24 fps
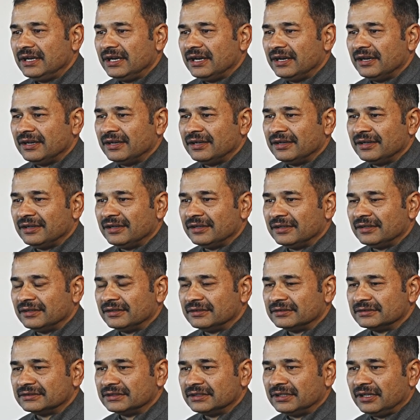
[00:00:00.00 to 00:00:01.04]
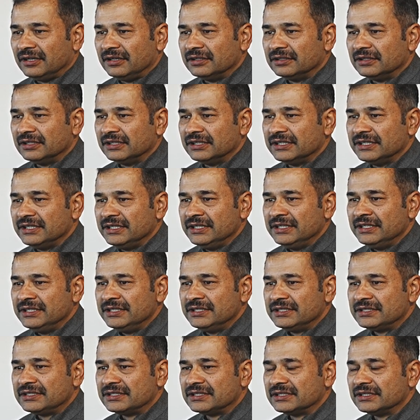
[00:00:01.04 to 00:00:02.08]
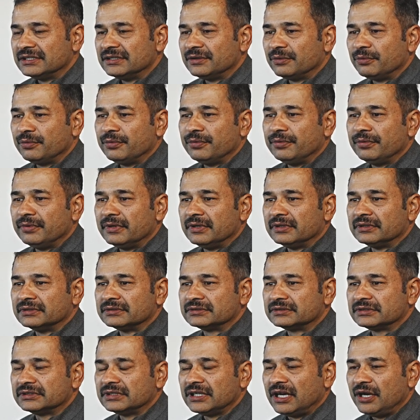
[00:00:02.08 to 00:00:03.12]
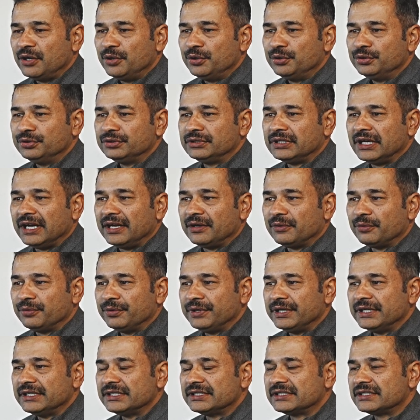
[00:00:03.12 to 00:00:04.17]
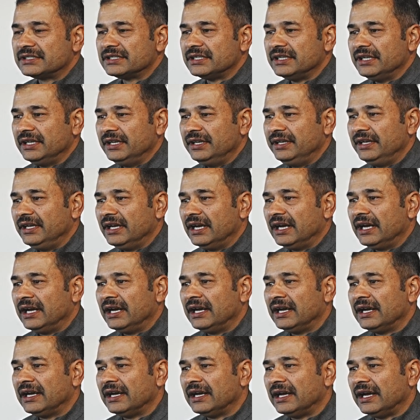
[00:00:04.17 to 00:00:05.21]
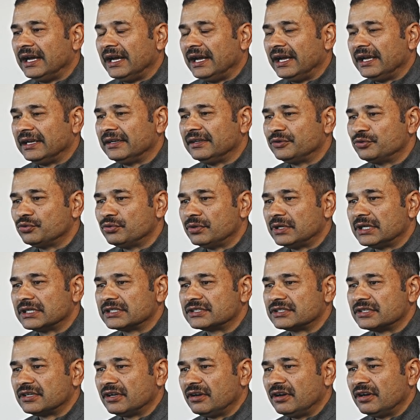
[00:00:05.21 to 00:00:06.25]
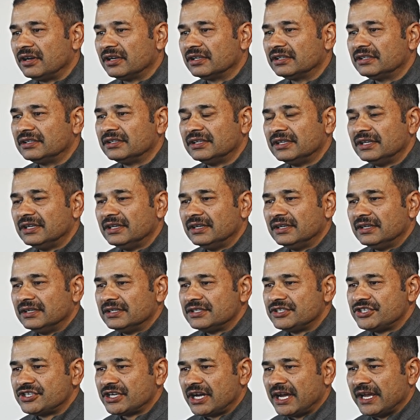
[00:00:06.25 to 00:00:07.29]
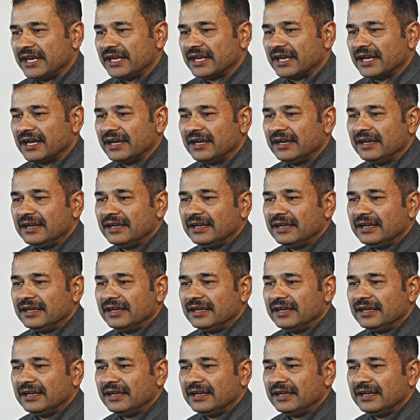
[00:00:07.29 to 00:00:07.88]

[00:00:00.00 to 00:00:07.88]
On the east, south and west, India, and towards north, China.